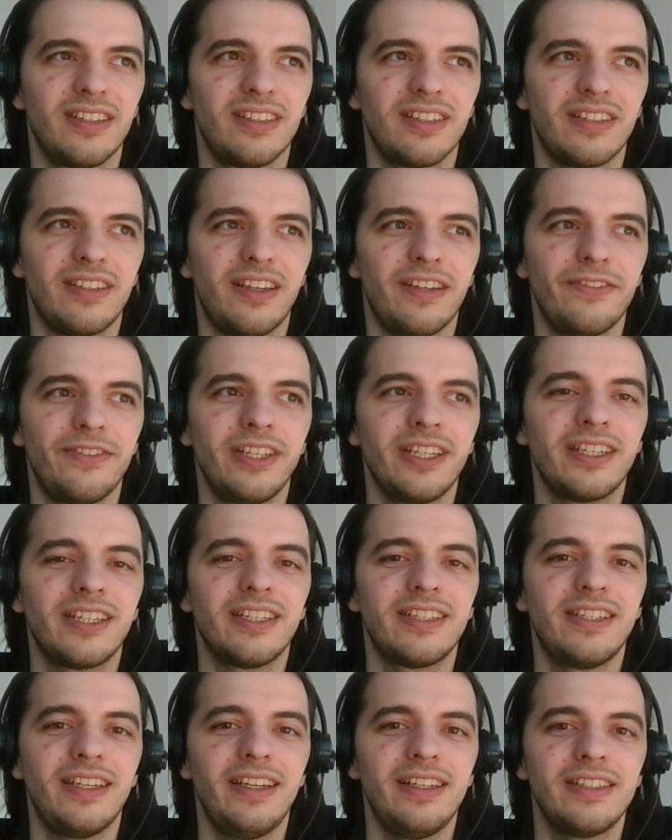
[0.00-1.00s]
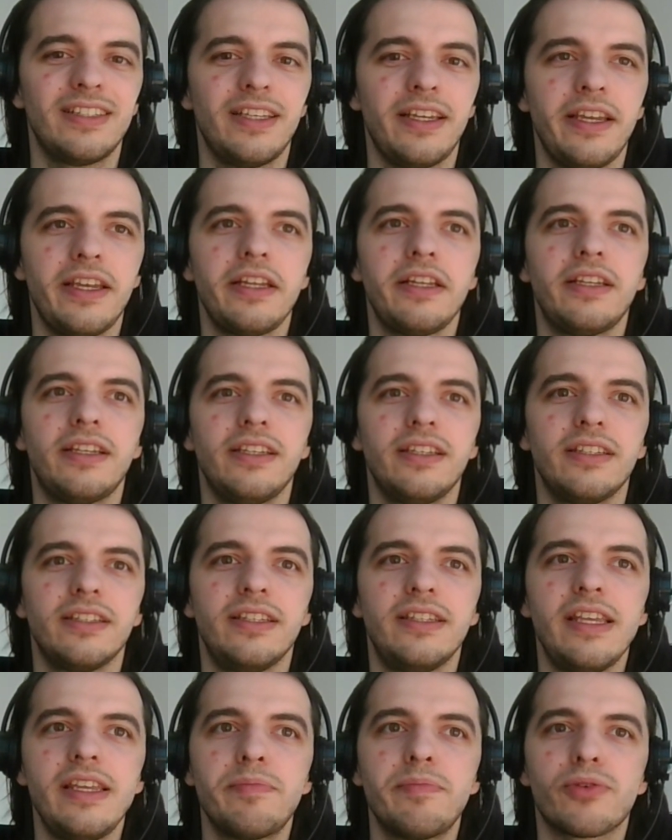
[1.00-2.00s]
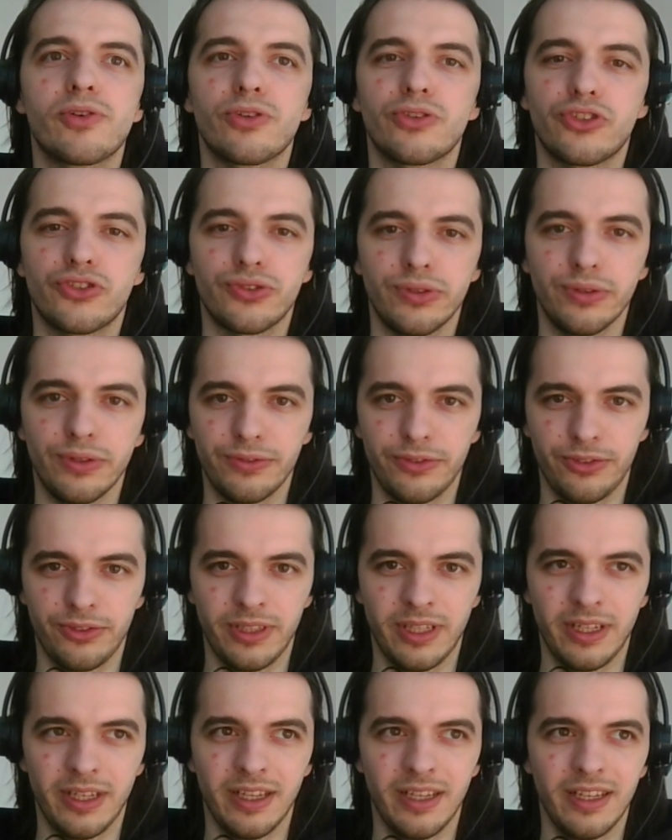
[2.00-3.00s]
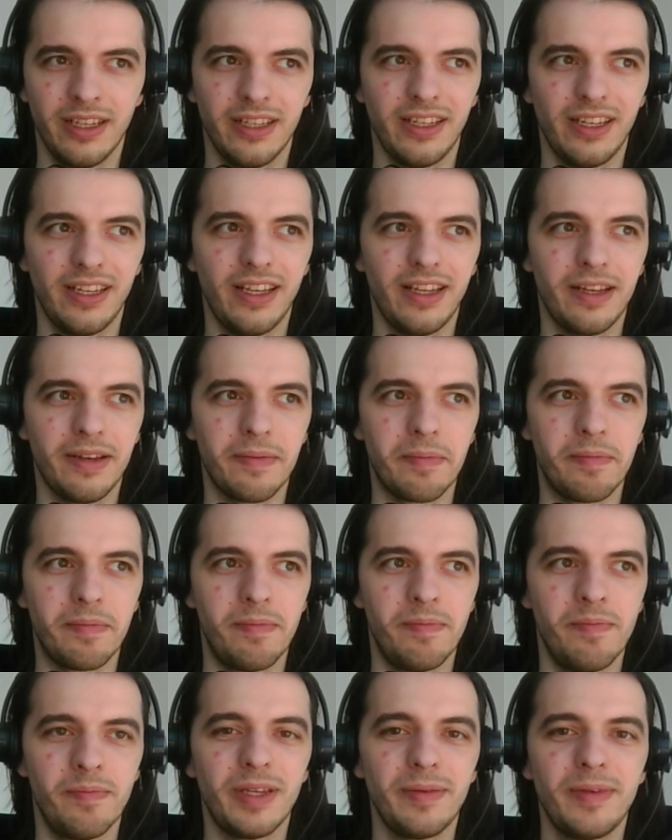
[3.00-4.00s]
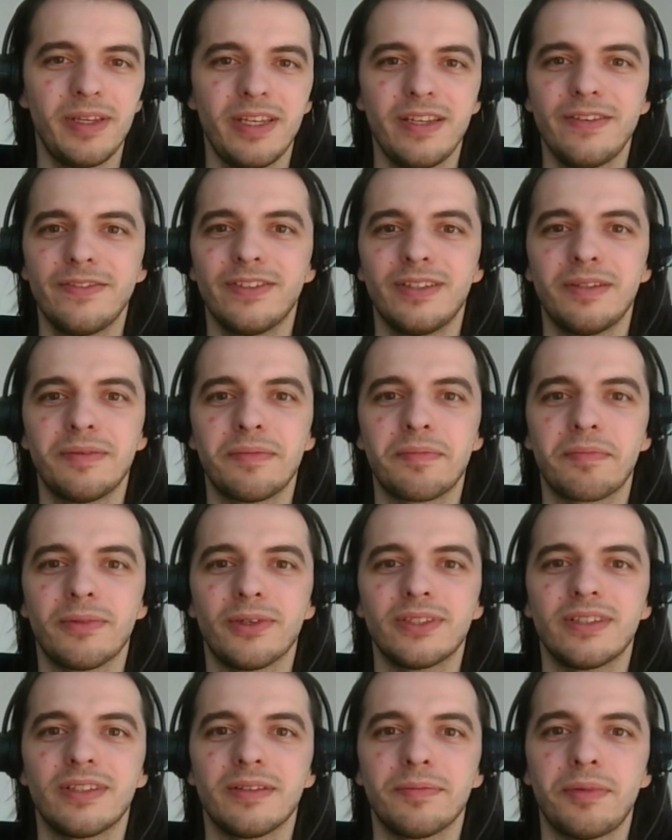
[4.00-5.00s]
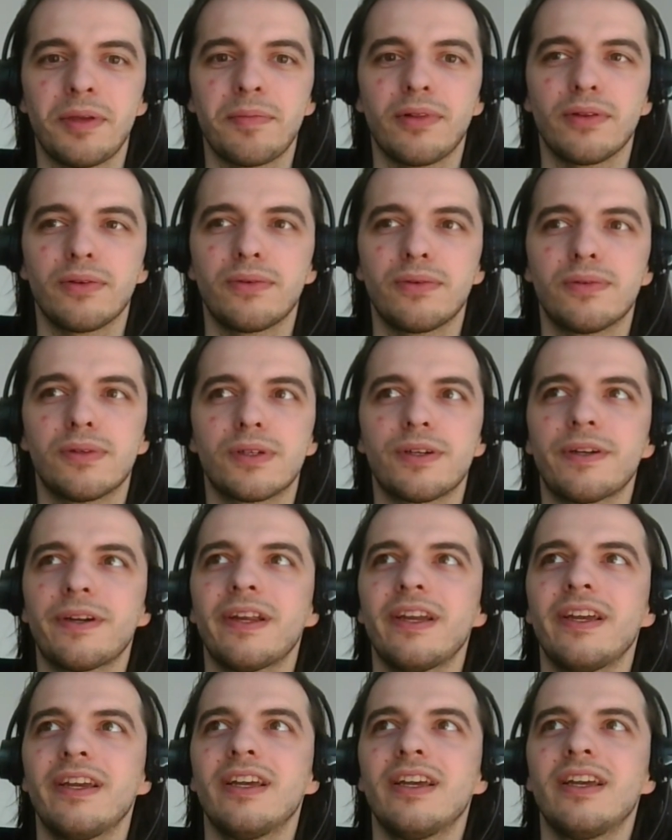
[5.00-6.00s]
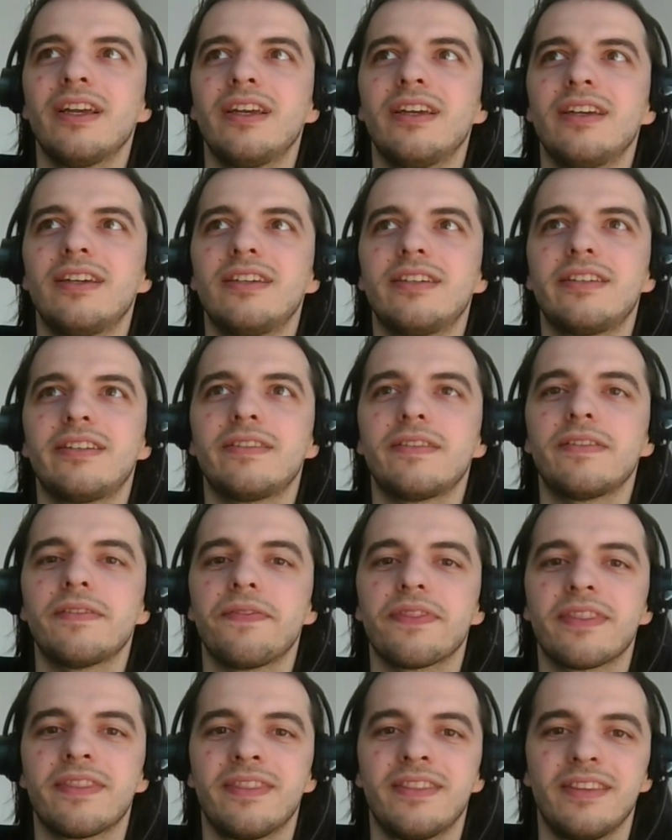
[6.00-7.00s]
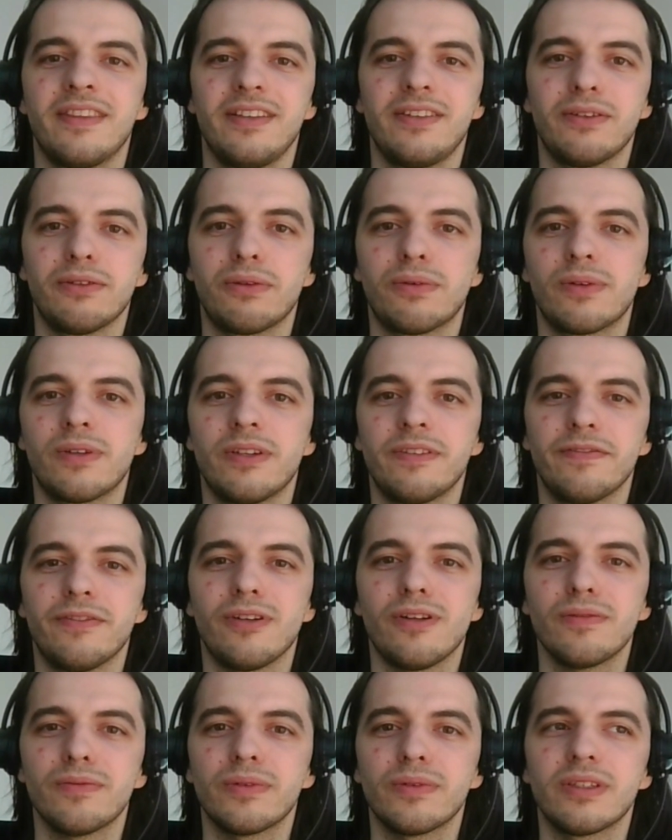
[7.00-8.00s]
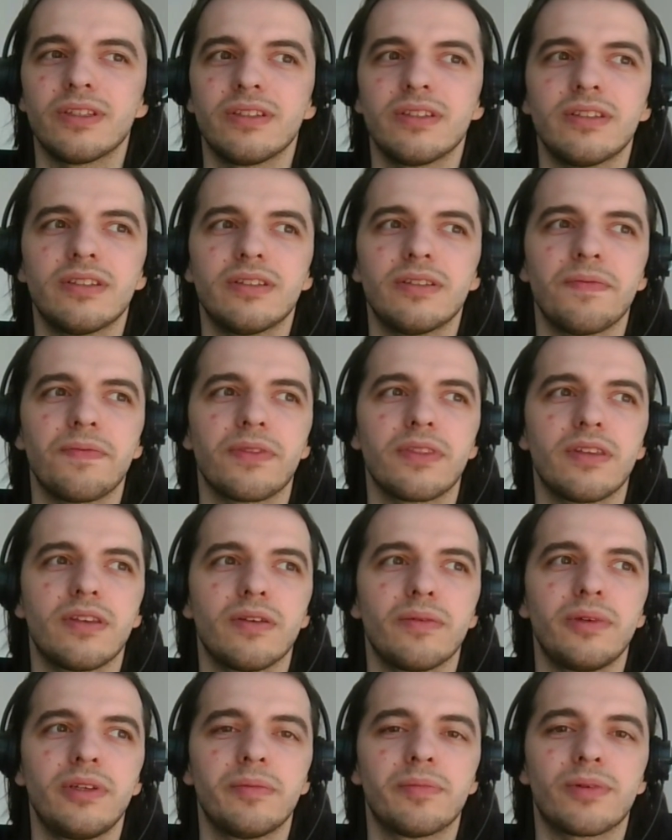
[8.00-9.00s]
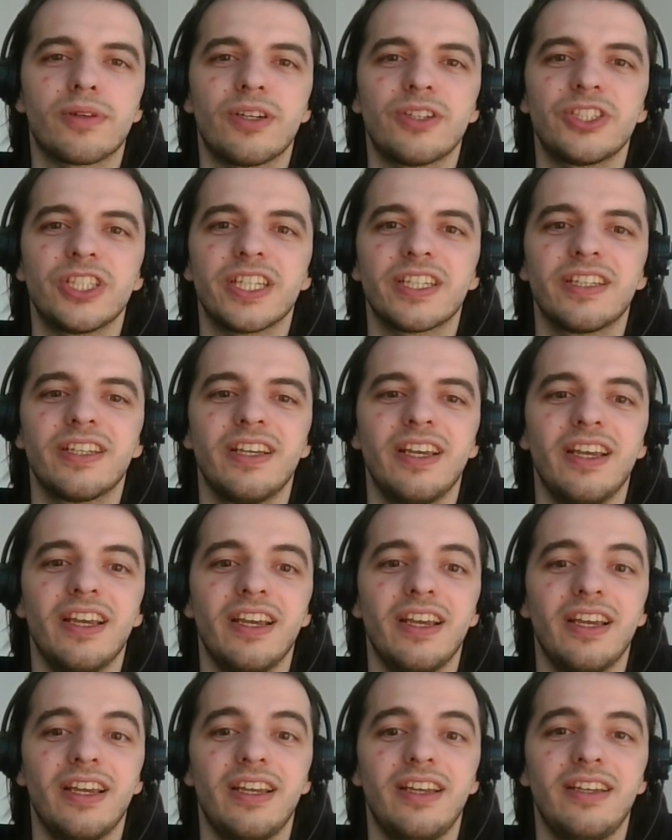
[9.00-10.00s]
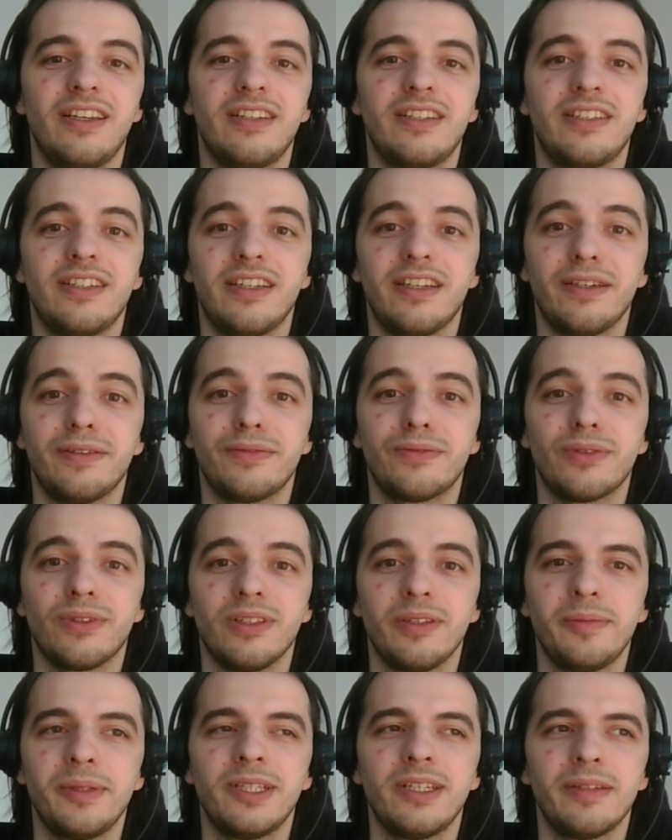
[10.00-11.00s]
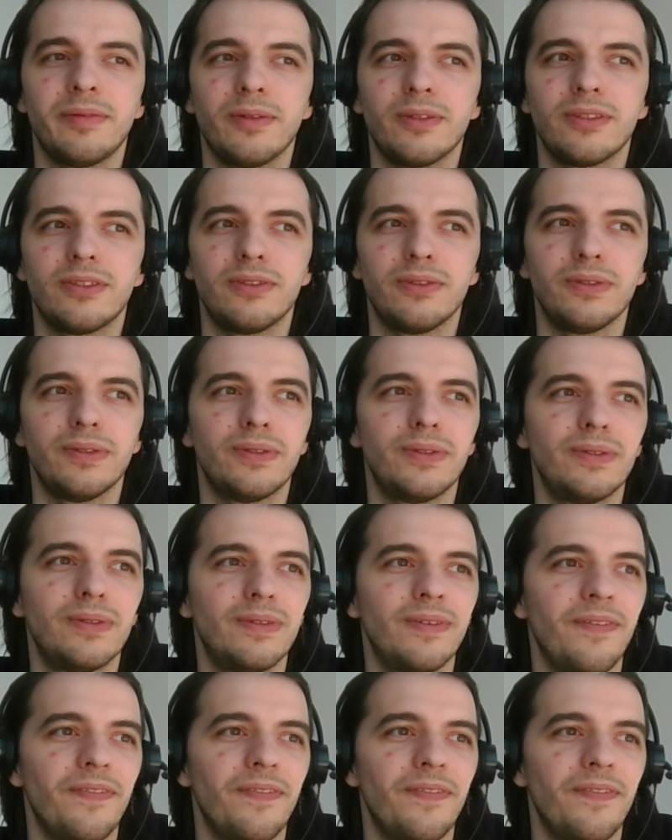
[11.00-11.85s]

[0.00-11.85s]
I think contains a deeper truth than maybe even most of the people who were who are involved with the project have really been able to